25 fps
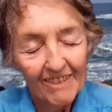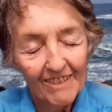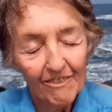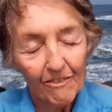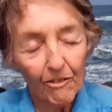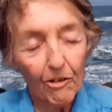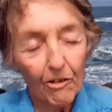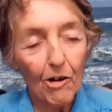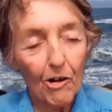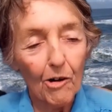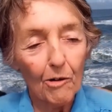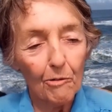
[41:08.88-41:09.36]

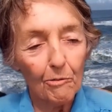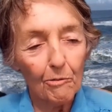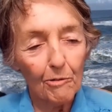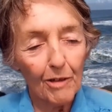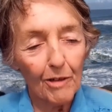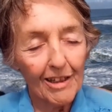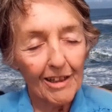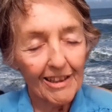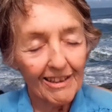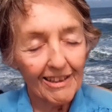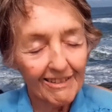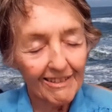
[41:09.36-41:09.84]
We're all
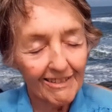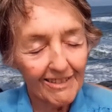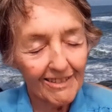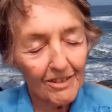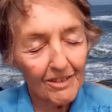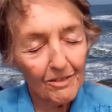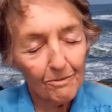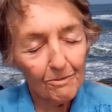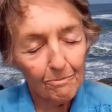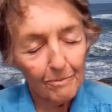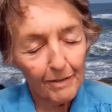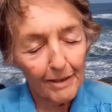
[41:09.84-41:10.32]
right.
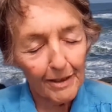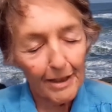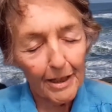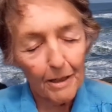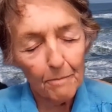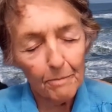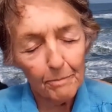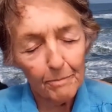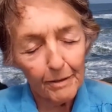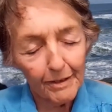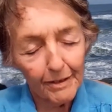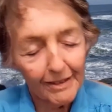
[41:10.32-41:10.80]
Just be
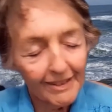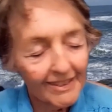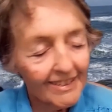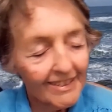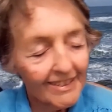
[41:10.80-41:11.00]
happy.